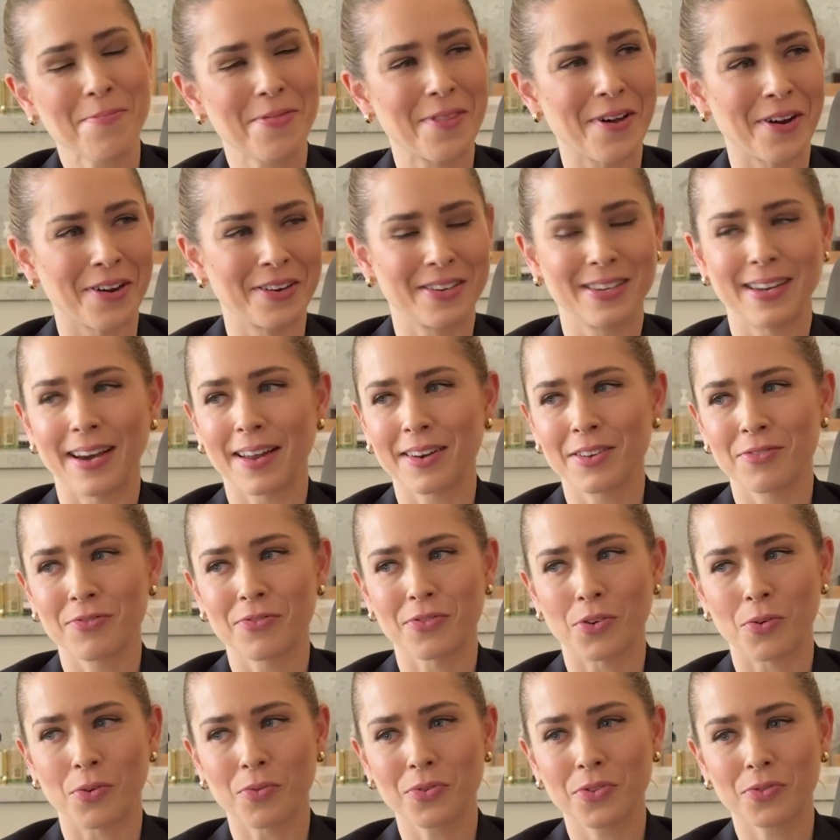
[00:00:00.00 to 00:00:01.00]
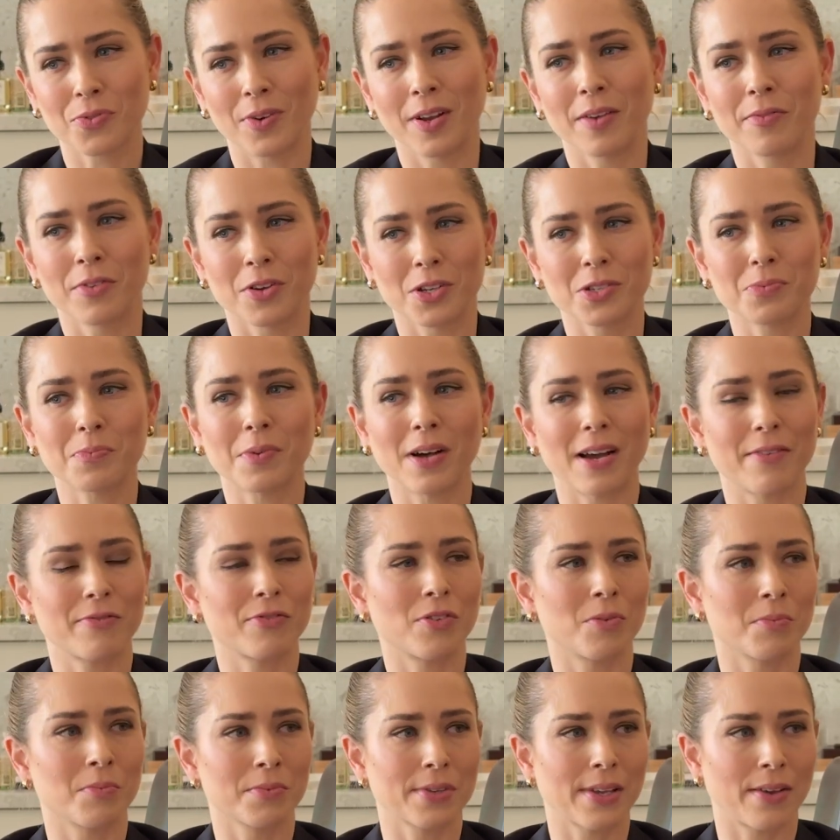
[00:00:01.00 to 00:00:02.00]
No, all 3 of those
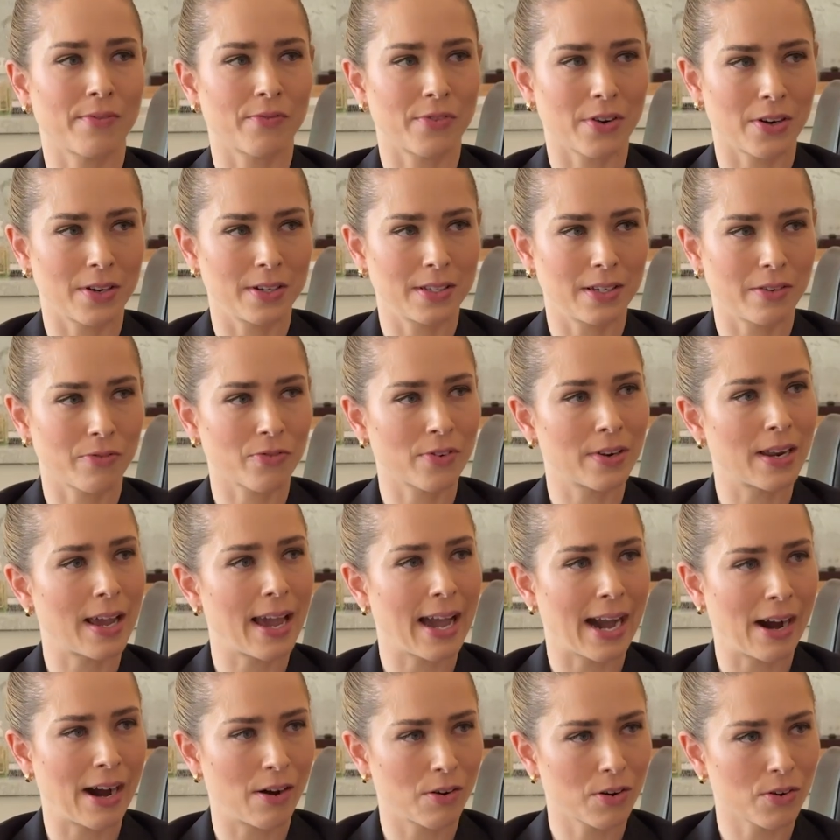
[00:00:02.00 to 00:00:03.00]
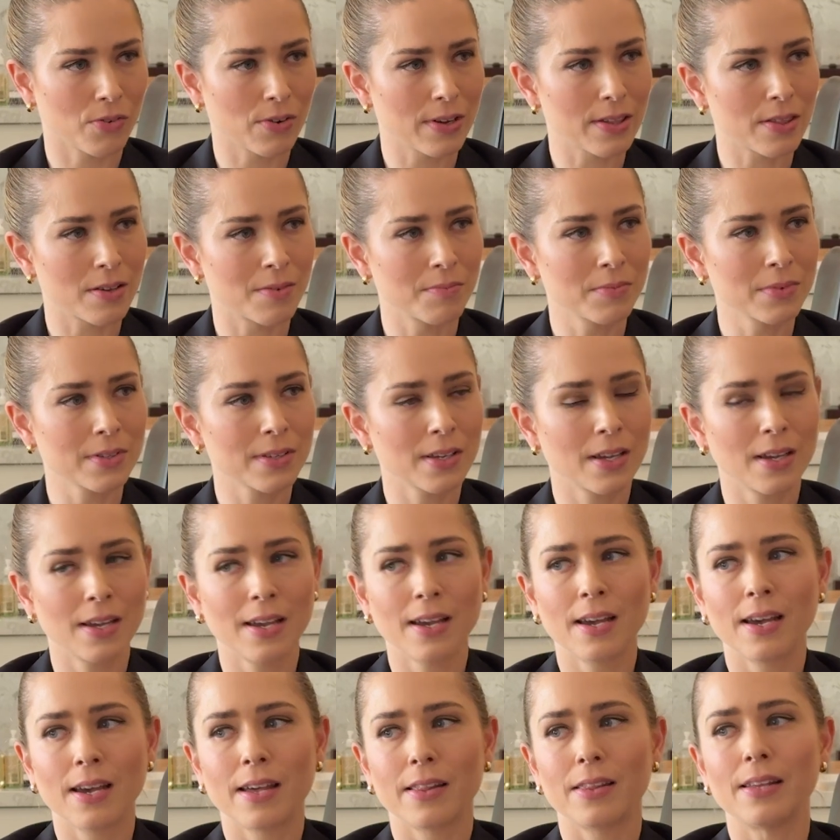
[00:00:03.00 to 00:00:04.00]
platforms have very different algorithms.
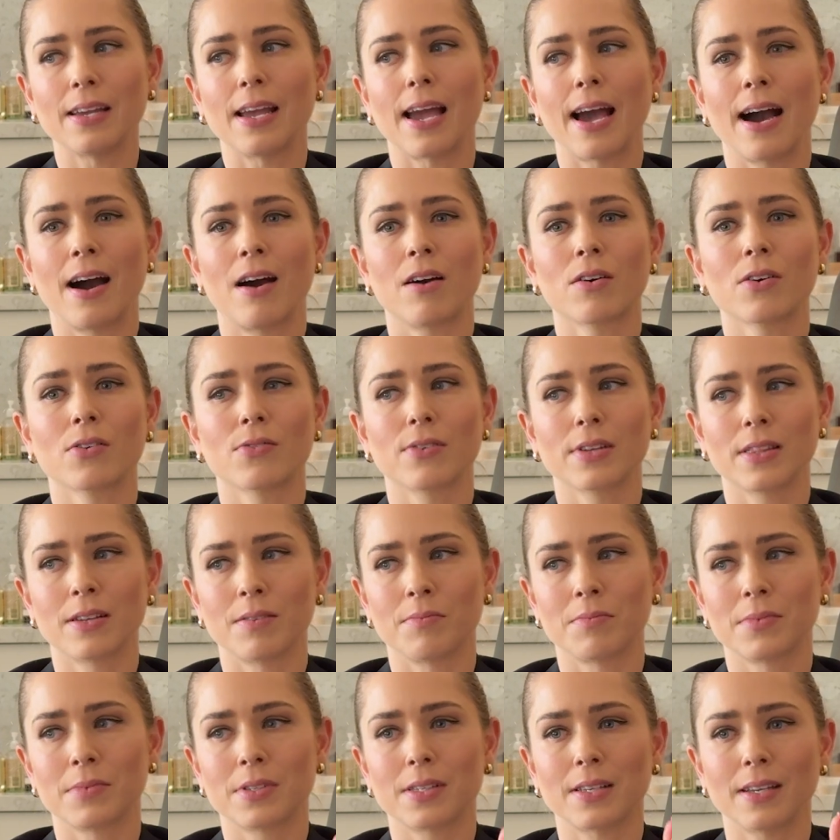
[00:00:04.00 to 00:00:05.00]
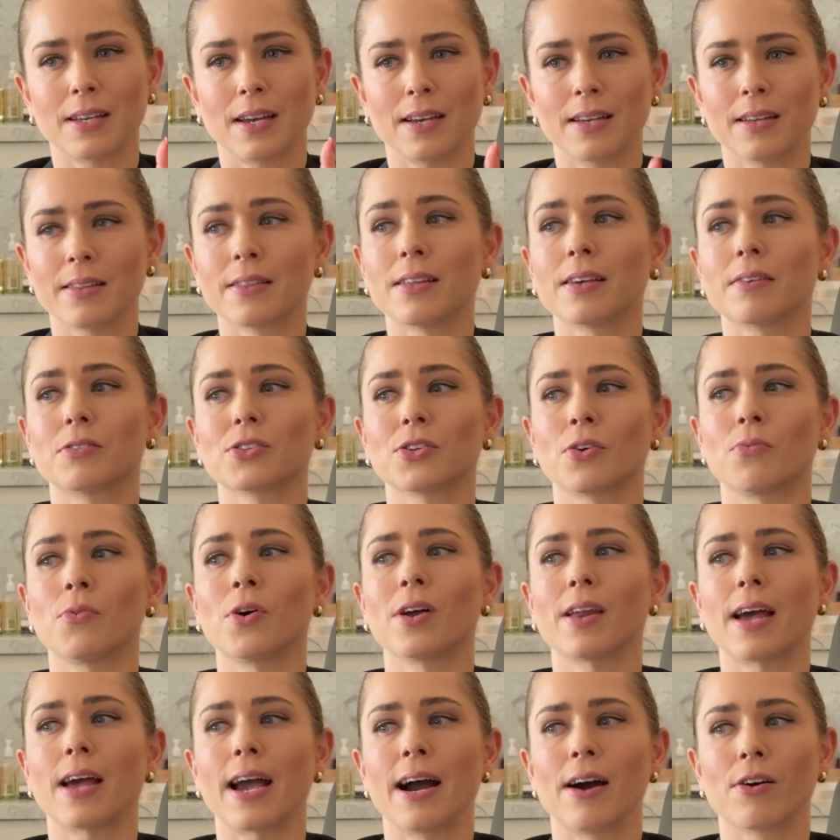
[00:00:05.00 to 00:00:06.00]
The algorithms, so
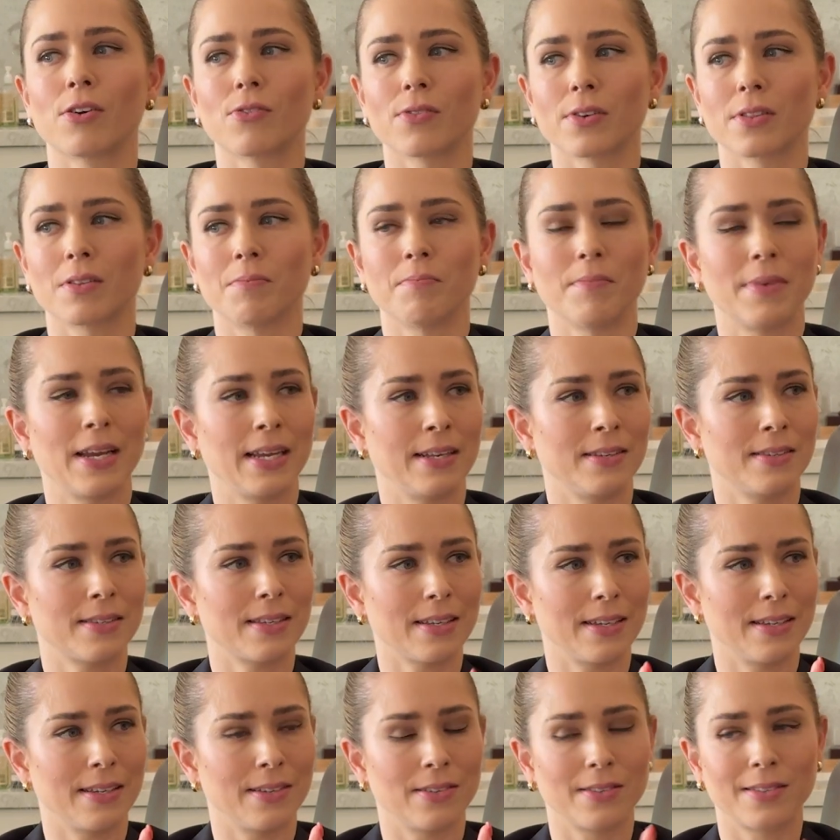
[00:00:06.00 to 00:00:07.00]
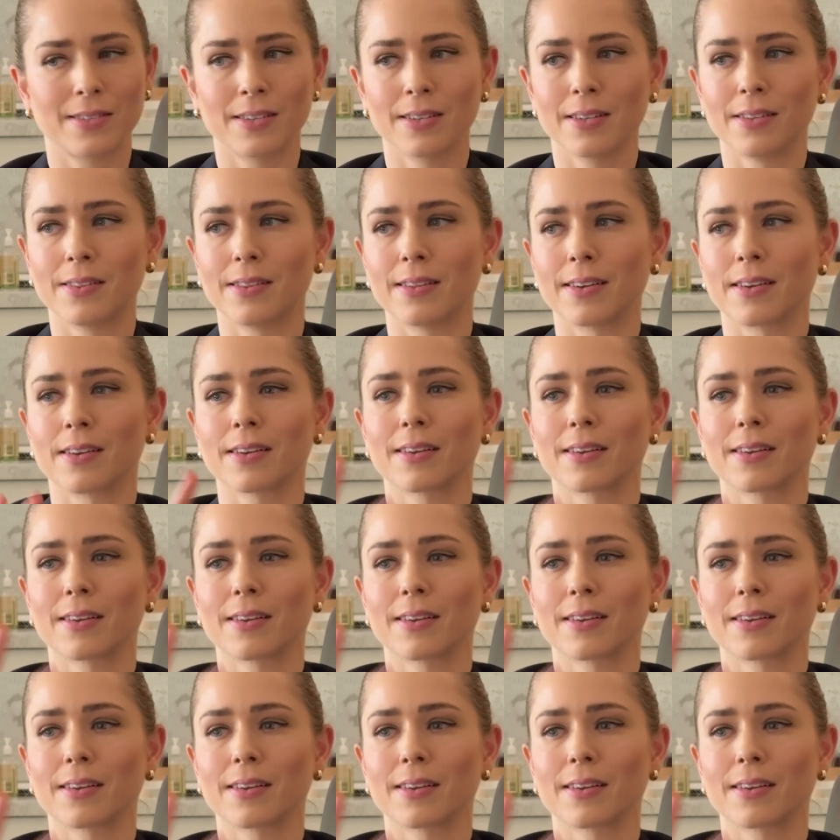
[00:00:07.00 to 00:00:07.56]
what algorithm means is the